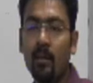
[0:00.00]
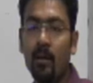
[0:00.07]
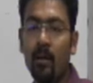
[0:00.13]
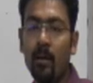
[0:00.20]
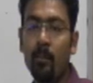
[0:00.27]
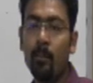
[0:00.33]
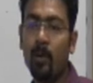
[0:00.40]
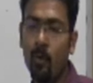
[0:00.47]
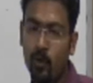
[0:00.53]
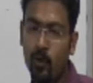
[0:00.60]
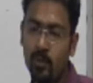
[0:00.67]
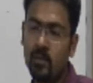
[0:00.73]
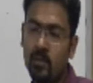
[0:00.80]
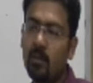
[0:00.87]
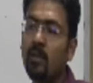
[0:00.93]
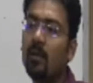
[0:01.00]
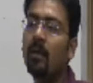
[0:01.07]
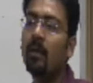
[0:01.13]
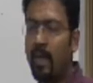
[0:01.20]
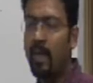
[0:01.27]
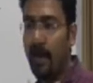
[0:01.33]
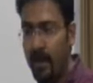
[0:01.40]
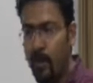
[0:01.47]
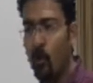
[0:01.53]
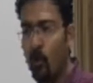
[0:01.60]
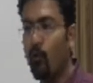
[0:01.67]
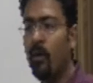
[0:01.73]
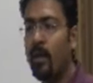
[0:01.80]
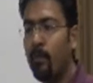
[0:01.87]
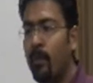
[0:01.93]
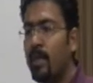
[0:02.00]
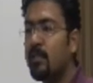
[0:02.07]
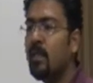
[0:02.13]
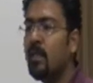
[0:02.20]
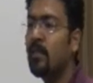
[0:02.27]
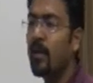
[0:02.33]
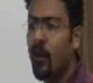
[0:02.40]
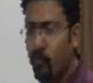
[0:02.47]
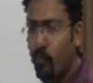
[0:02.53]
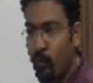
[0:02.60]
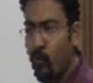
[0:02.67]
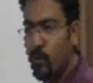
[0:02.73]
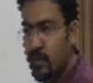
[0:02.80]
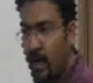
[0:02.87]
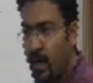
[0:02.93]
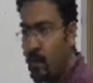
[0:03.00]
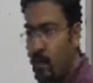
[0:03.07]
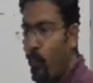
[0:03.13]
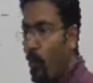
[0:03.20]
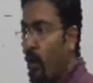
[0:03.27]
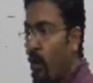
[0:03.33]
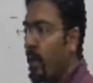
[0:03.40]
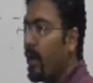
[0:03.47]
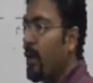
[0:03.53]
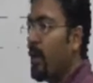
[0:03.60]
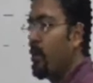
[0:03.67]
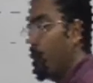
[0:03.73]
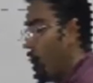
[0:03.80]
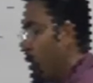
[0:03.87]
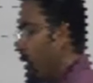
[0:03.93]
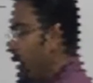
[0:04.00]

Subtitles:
Because at lower temperature, the liquid will start boiling, and at boiling,